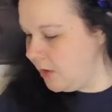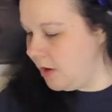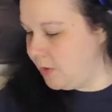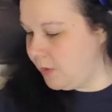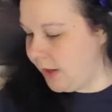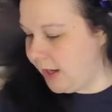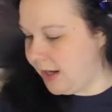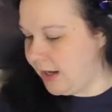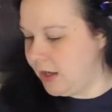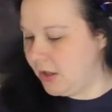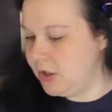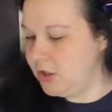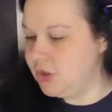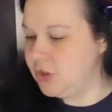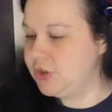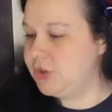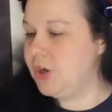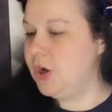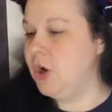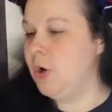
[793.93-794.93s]
Okay,
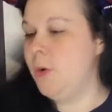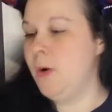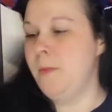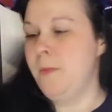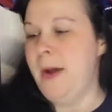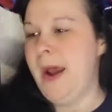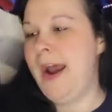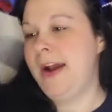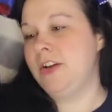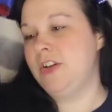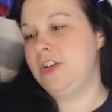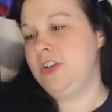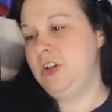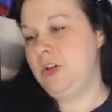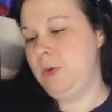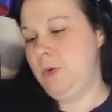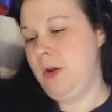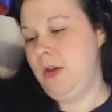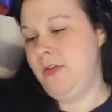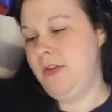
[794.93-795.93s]
so back
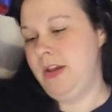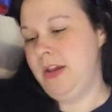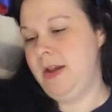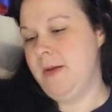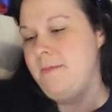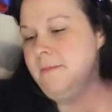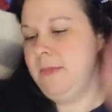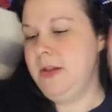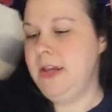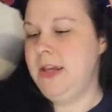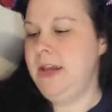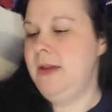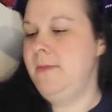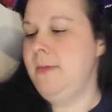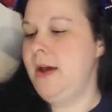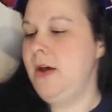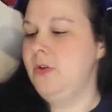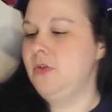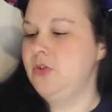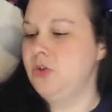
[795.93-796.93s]
to the Mickey
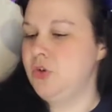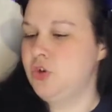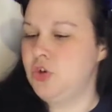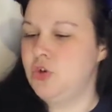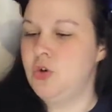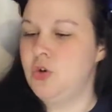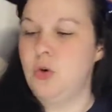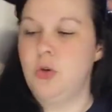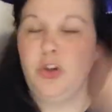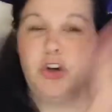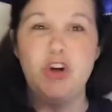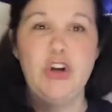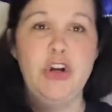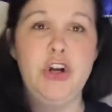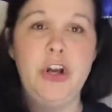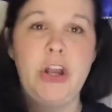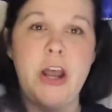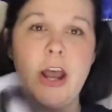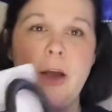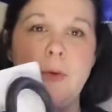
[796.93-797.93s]
Mouse stroller
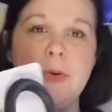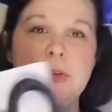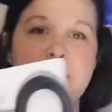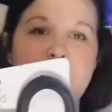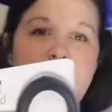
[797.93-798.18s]
hook I was